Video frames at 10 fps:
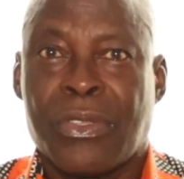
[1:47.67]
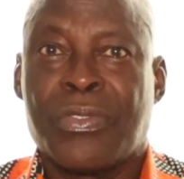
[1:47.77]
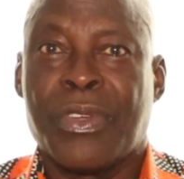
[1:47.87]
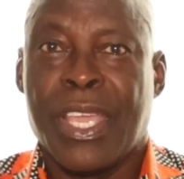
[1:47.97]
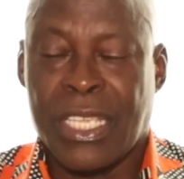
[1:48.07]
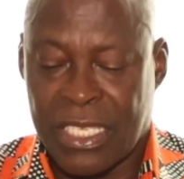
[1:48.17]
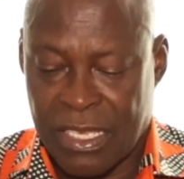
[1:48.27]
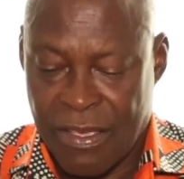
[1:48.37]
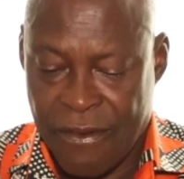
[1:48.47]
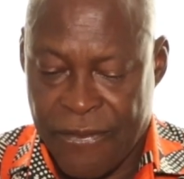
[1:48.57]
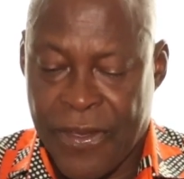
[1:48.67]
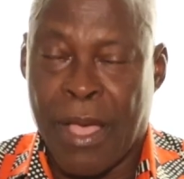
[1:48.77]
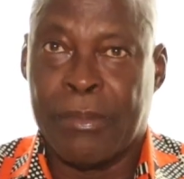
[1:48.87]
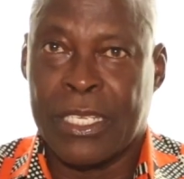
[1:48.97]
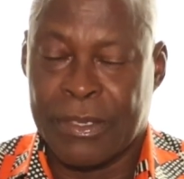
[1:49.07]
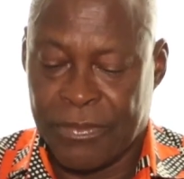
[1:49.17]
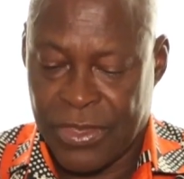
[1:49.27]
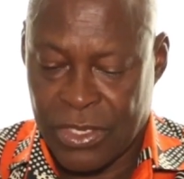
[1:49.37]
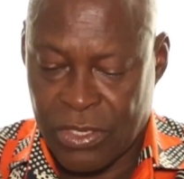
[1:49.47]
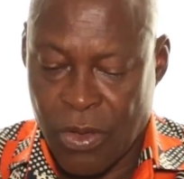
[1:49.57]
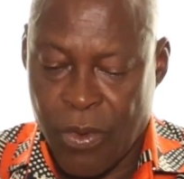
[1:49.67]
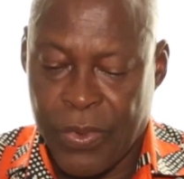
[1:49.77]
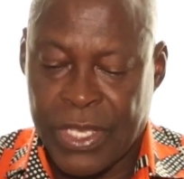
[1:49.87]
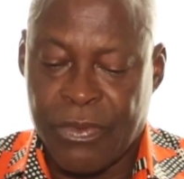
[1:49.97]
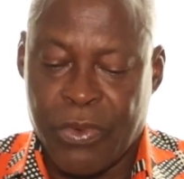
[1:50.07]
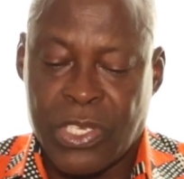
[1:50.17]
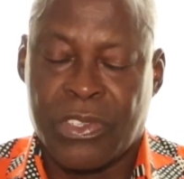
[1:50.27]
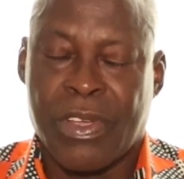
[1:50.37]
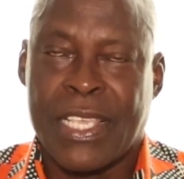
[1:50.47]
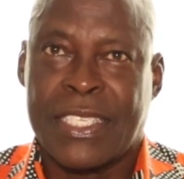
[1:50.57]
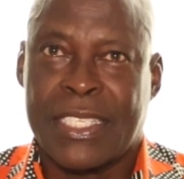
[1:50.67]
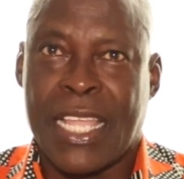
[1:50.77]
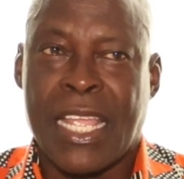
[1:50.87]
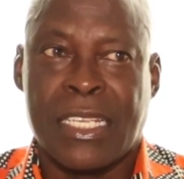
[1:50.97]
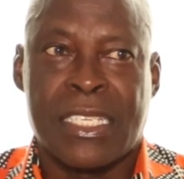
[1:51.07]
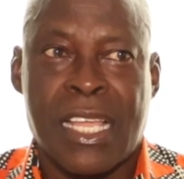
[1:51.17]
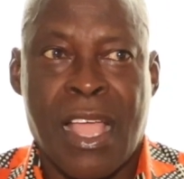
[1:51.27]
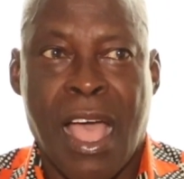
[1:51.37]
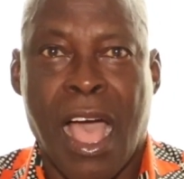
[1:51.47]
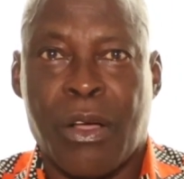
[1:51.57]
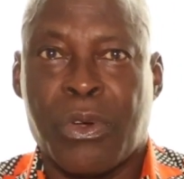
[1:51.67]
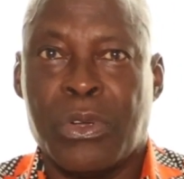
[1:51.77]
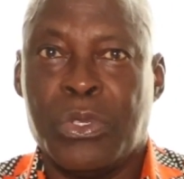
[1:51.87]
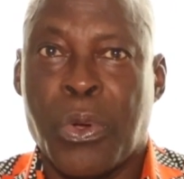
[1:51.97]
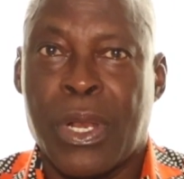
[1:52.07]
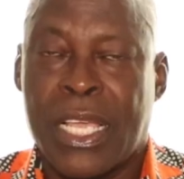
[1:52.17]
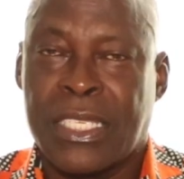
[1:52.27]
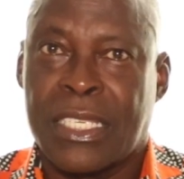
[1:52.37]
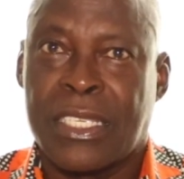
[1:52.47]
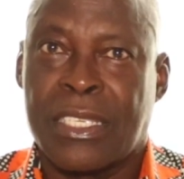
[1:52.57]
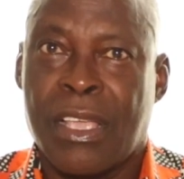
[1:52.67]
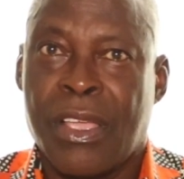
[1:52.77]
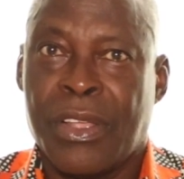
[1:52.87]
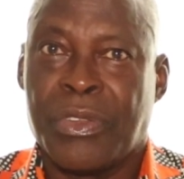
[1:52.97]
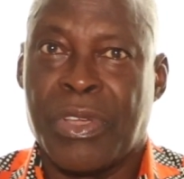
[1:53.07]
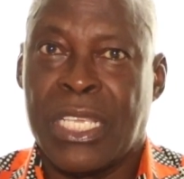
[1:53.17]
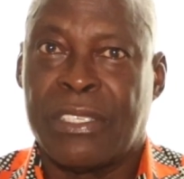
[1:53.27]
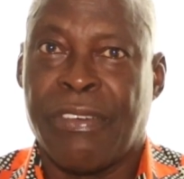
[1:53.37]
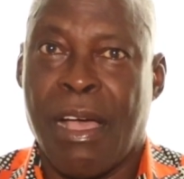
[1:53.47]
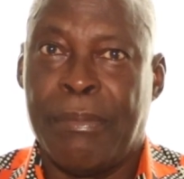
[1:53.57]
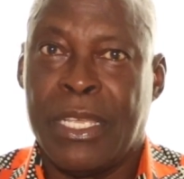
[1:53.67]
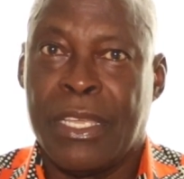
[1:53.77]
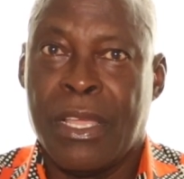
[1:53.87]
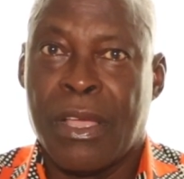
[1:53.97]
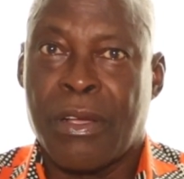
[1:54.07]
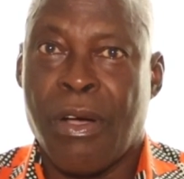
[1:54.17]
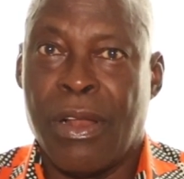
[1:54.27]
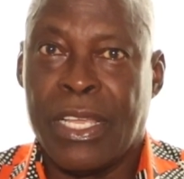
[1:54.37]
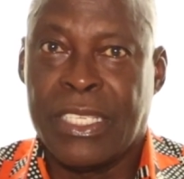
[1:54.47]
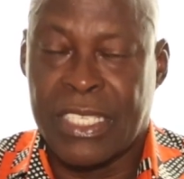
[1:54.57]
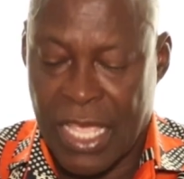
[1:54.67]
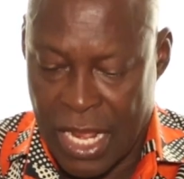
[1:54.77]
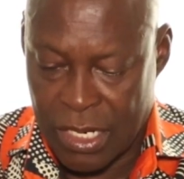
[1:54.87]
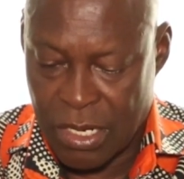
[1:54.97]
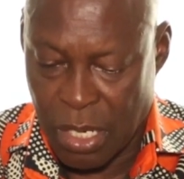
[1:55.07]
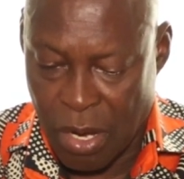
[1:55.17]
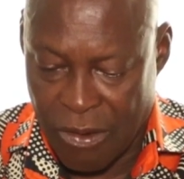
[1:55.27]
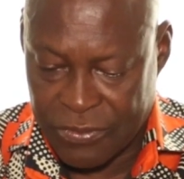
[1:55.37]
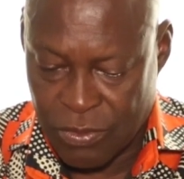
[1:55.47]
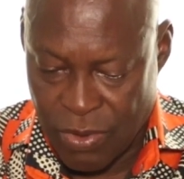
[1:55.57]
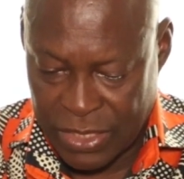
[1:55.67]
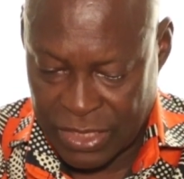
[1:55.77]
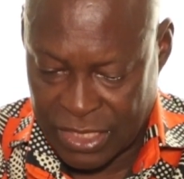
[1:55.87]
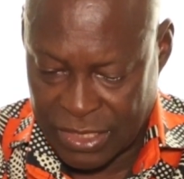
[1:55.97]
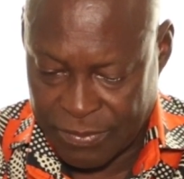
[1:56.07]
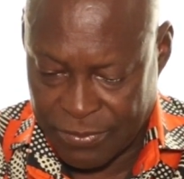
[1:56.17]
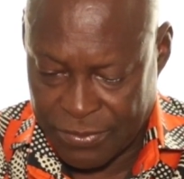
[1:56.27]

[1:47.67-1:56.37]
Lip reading: to his family. So we wish to extend our condolences to his family, colleagues, and loved ones.